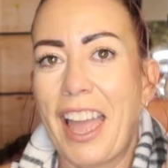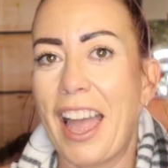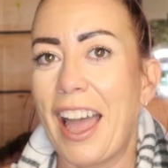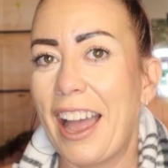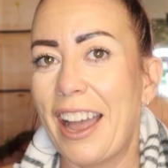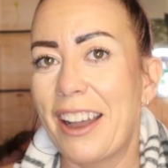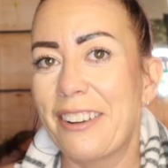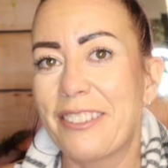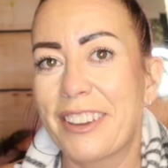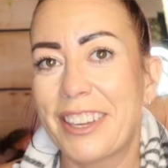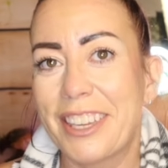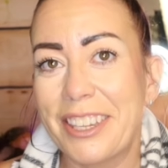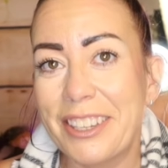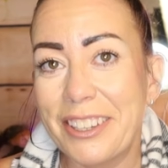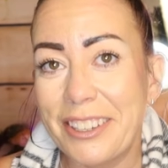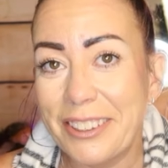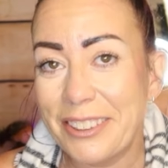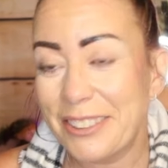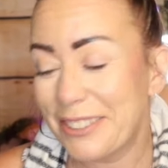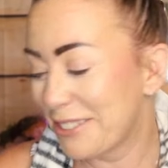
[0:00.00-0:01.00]
How
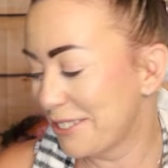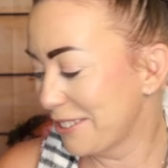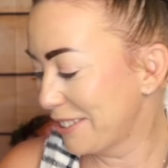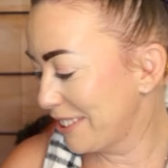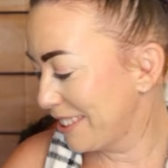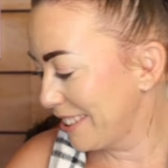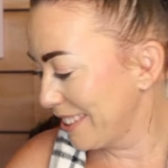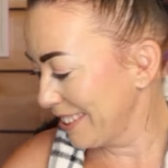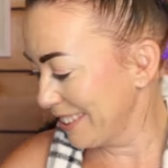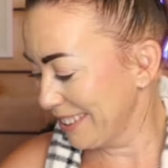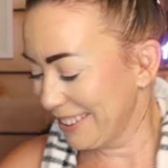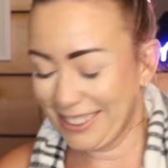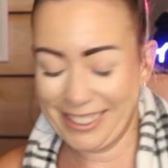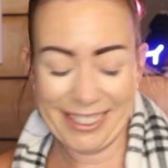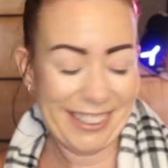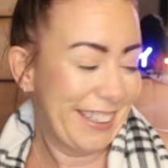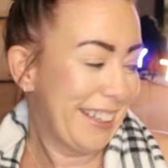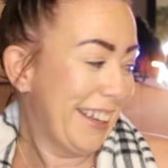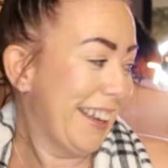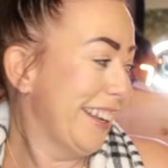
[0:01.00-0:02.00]
cute!
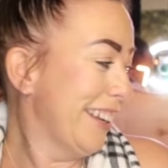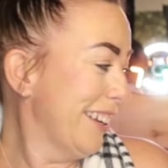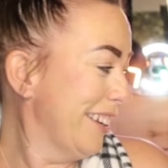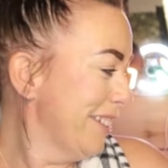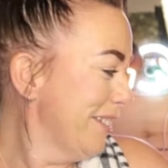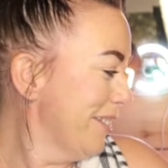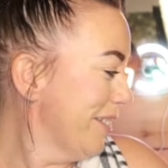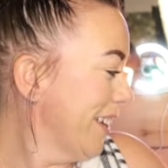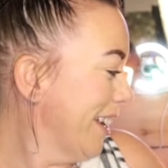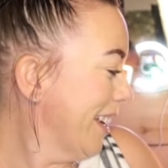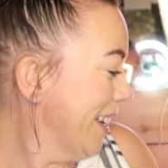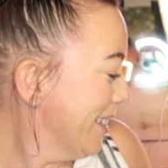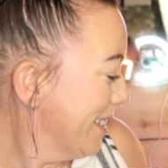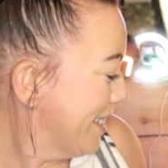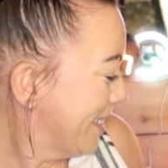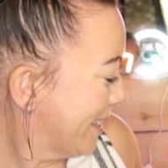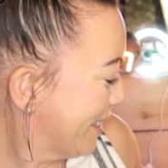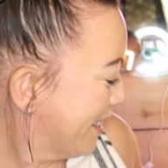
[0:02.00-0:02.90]
I love it.